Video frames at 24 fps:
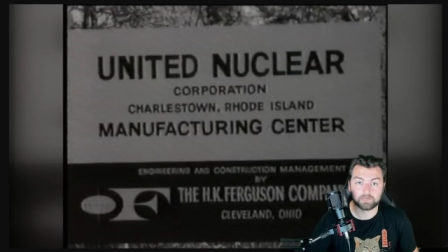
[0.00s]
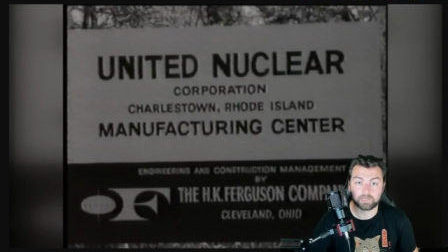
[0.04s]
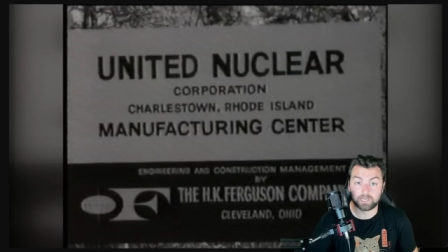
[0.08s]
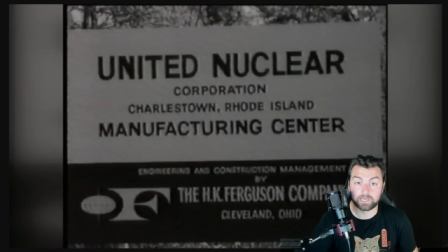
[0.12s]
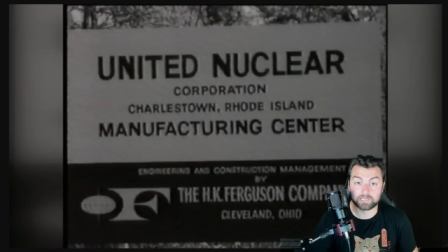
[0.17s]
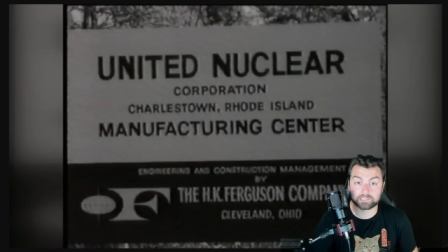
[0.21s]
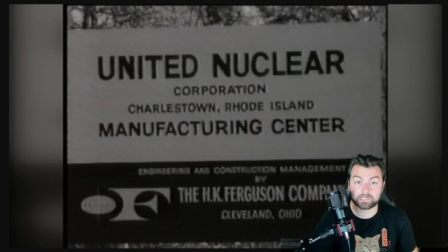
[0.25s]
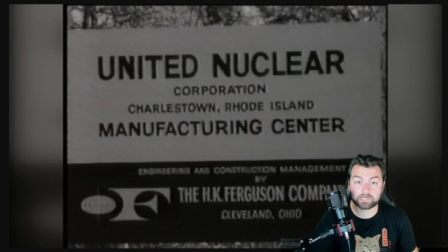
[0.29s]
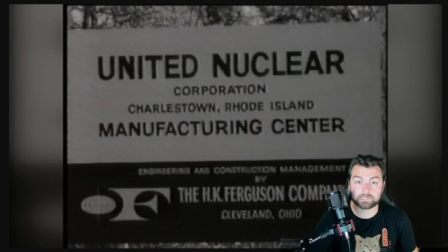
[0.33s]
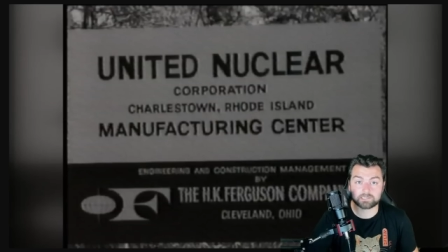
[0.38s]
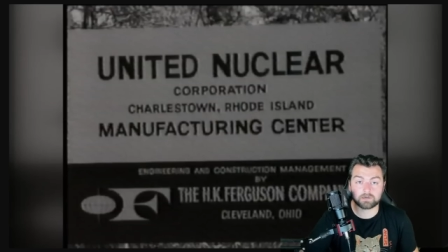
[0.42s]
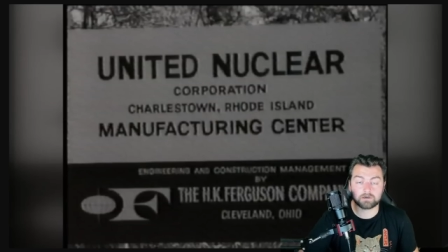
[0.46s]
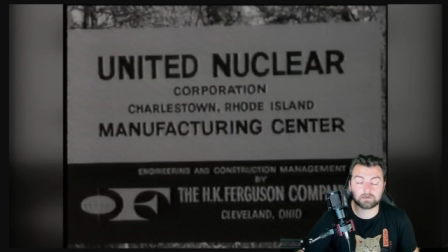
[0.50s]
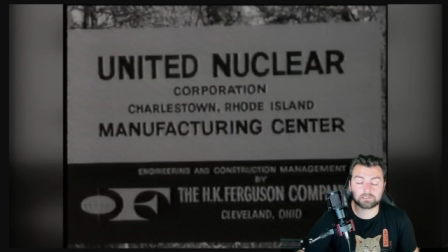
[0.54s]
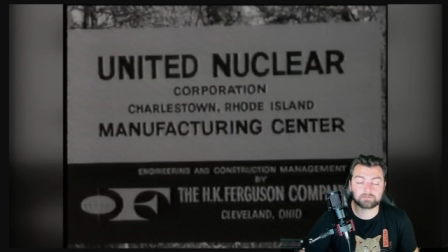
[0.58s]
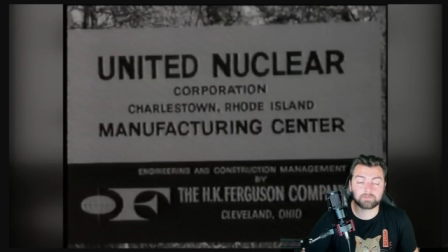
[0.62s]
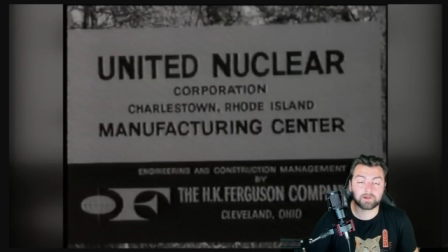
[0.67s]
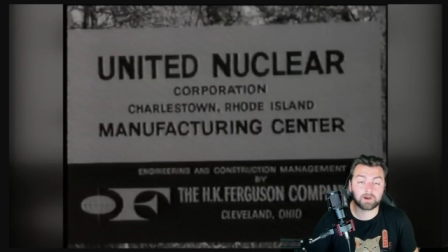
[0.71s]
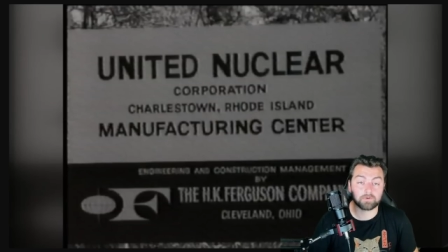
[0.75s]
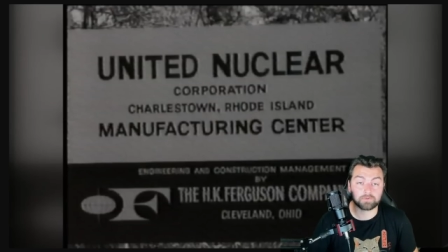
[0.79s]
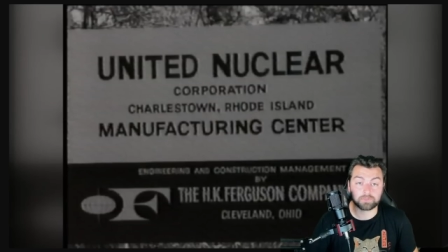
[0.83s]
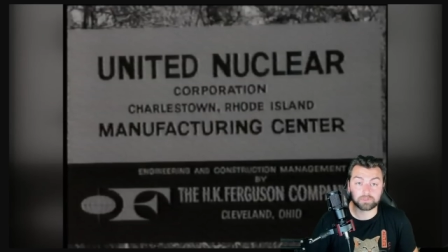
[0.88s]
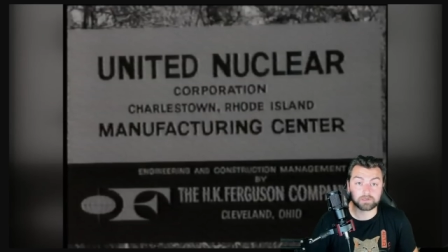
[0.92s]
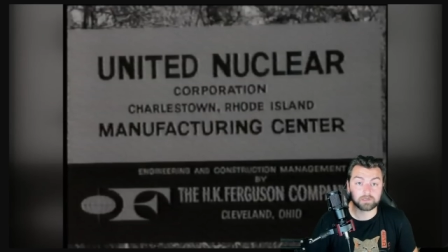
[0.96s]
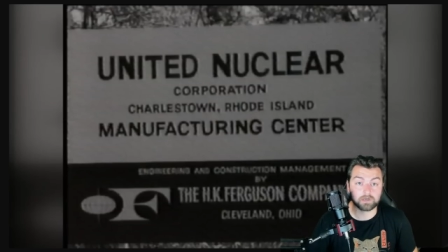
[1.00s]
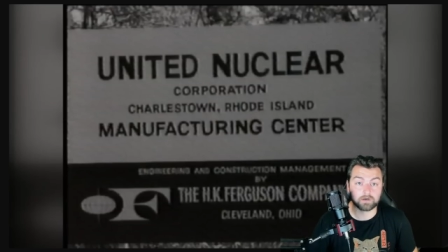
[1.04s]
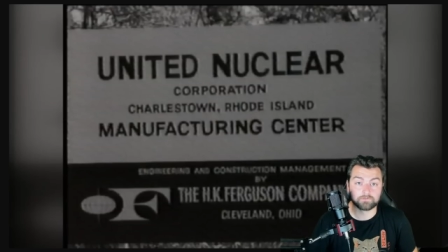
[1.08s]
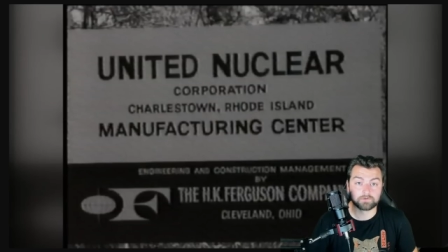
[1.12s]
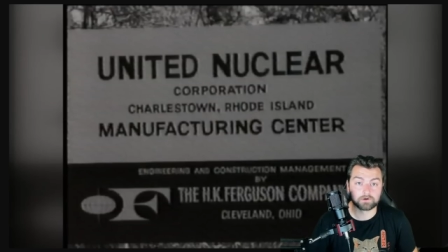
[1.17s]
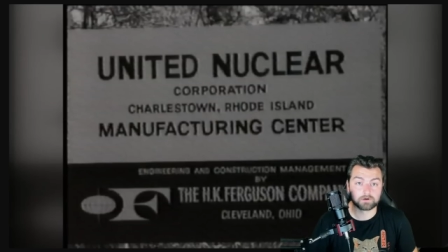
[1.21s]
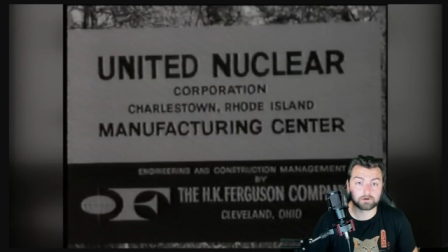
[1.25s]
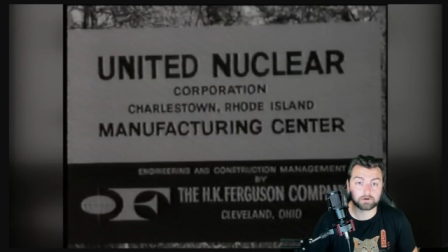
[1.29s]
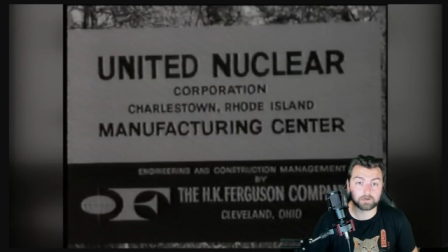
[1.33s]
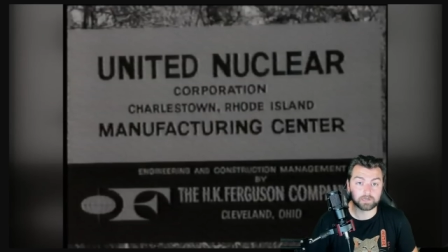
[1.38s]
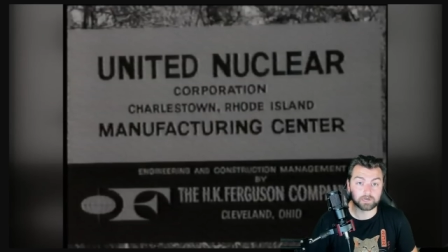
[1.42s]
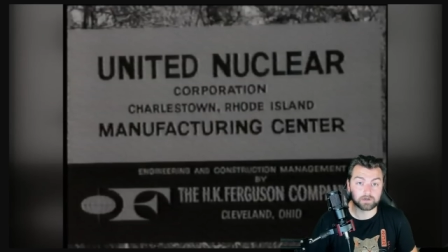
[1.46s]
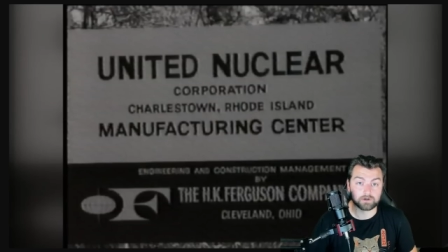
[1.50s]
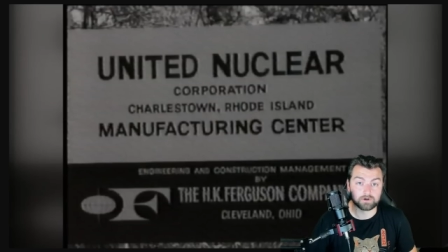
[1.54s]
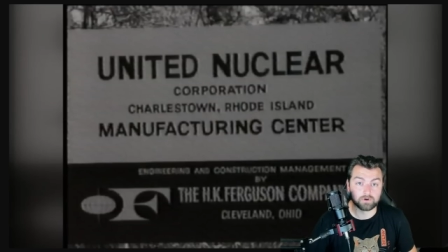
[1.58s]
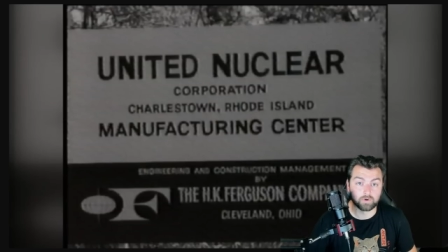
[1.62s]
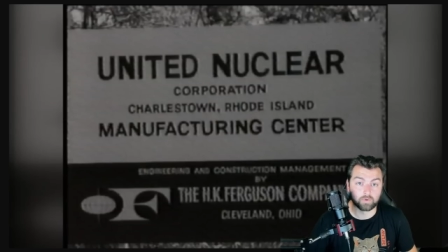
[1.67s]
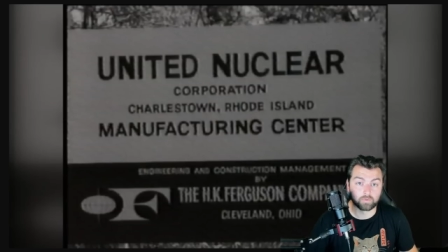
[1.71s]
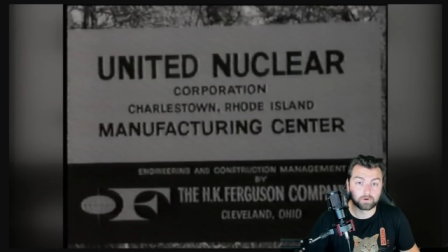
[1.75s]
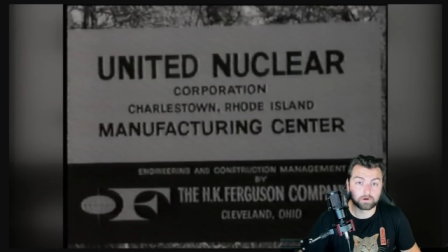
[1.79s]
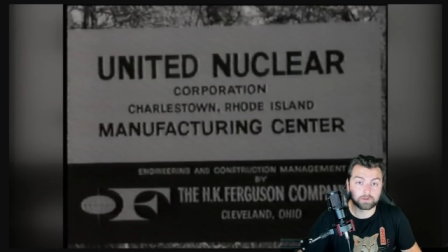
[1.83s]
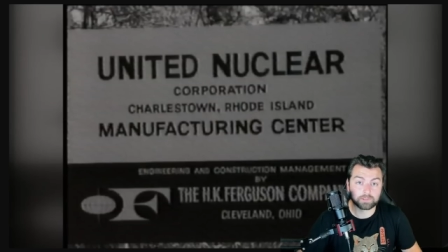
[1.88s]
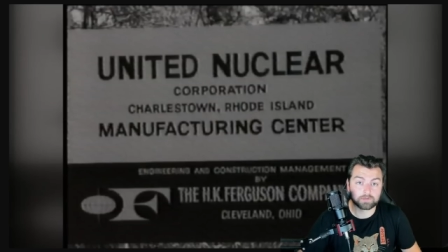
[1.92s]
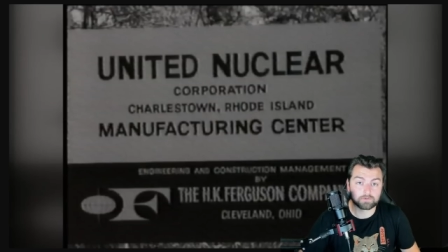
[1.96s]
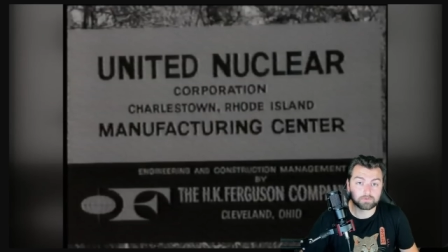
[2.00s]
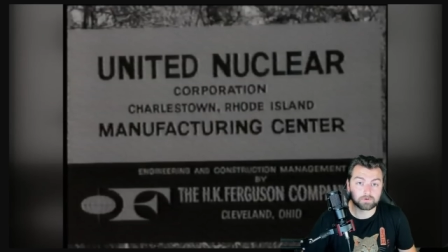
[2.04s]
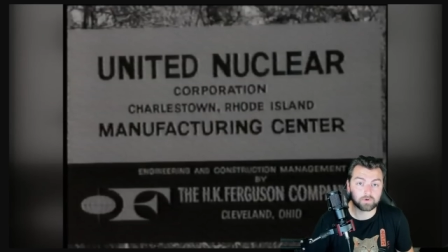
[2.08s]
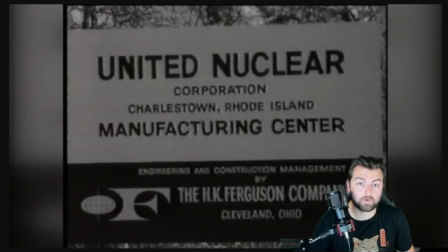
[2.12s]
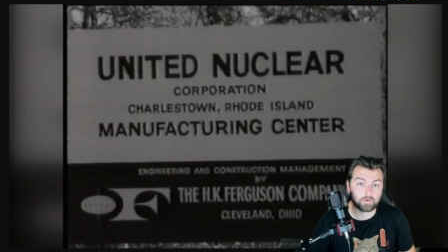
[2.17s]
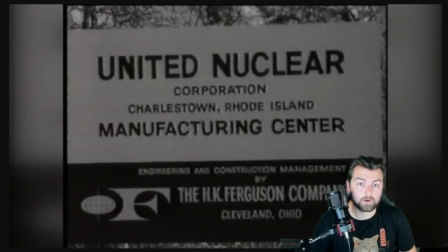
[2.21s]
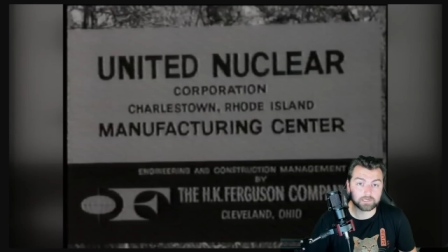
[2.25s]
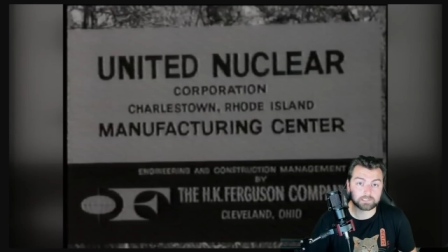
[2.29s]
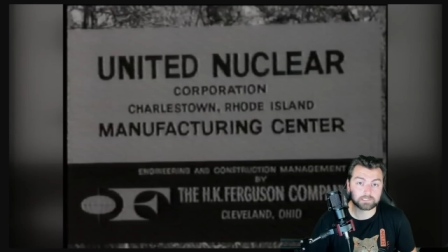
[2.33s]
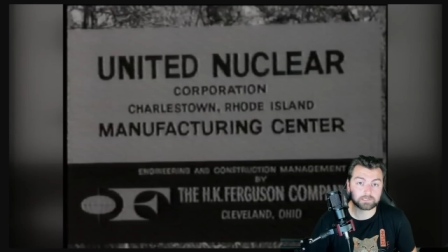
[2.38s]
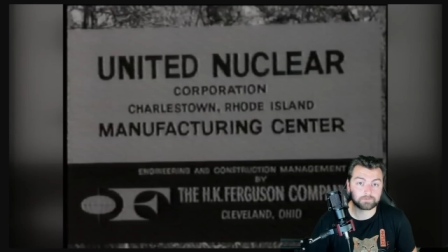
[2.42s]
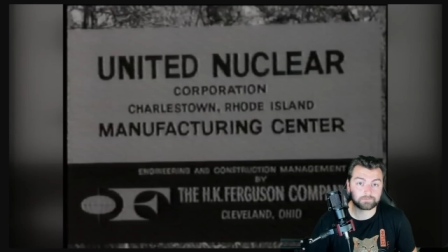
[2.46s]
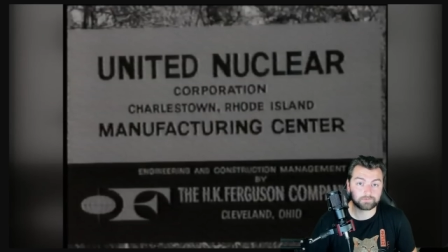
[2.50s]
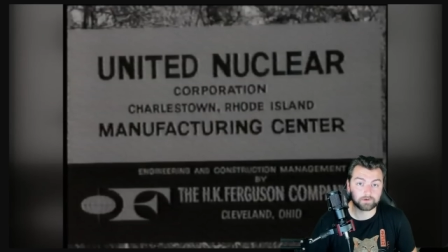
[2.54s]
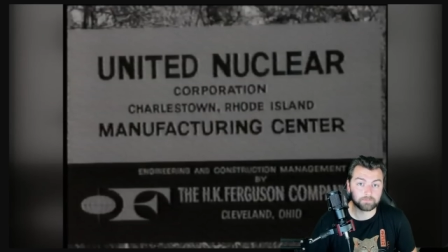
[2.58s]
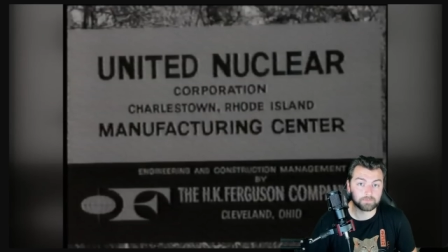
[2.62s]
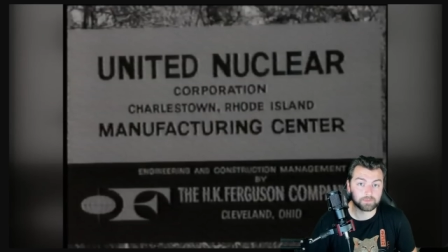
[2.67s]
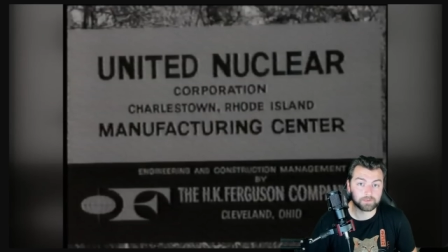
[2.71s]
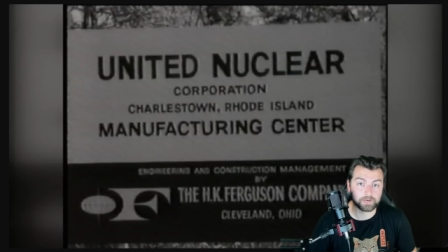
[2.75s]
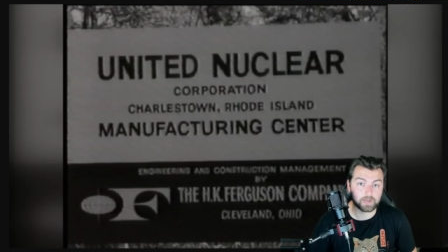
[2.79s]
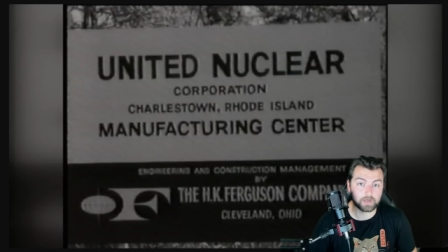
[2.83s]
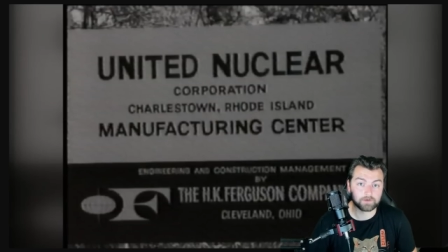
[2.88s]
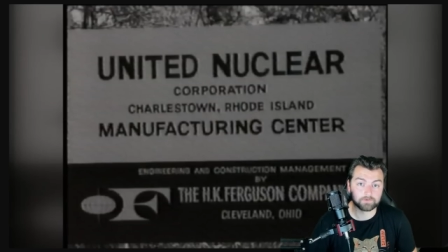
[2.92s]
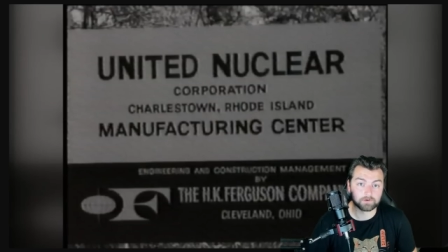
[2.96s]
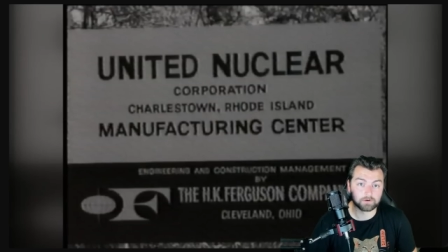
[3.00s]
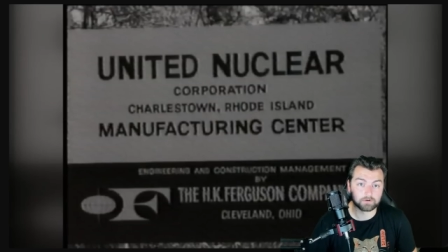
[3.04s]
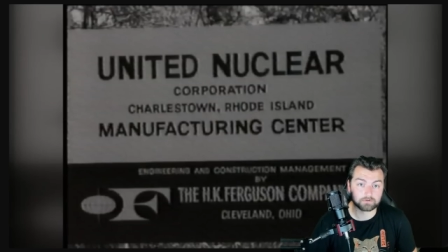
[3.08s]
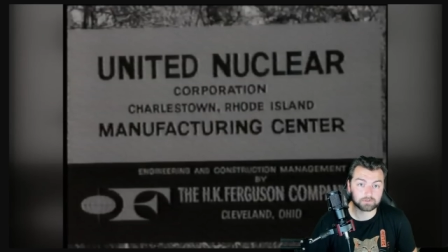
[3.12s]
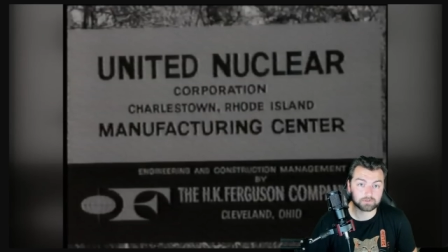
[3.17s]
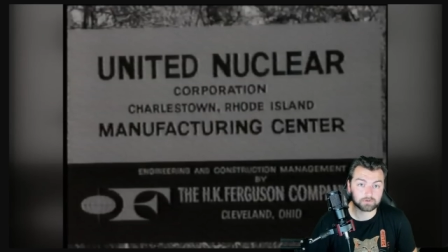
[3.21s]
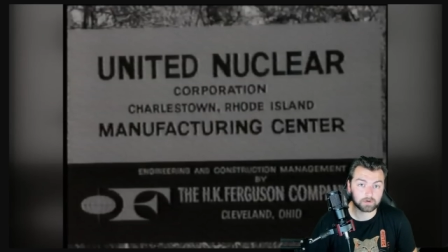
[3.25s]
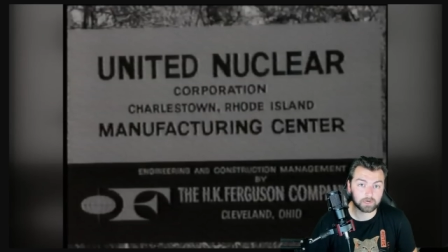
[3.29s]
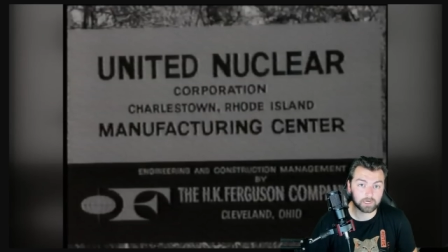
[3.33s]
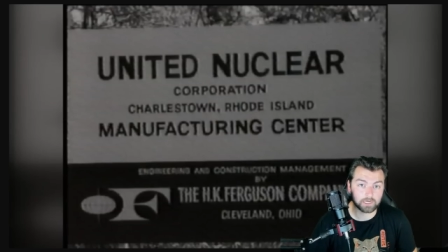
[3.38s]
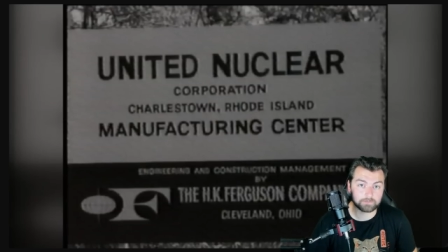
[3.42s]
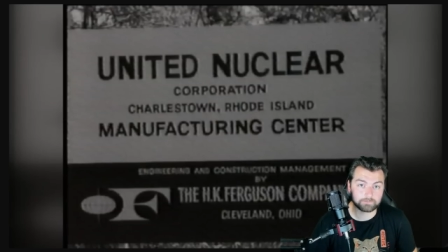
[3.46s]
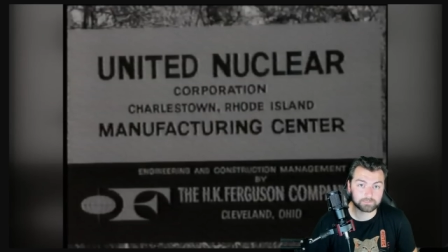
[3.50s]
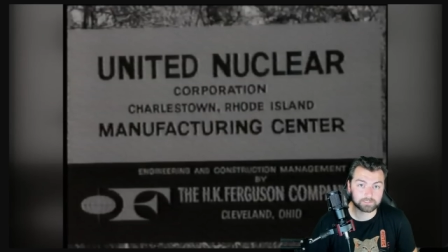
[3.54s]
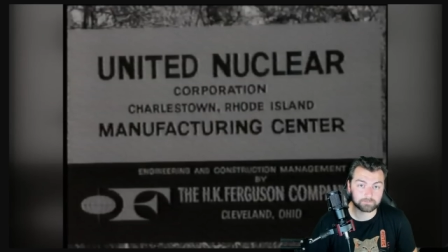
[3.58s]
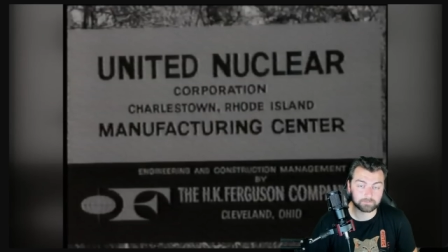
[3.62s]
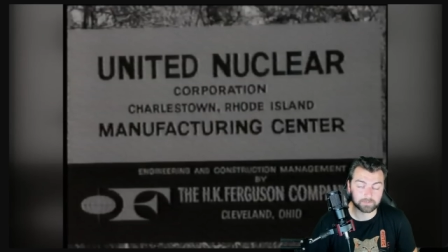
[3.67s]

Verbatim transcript: As I talked about with the governor ignoring the request from the Navajo tribes,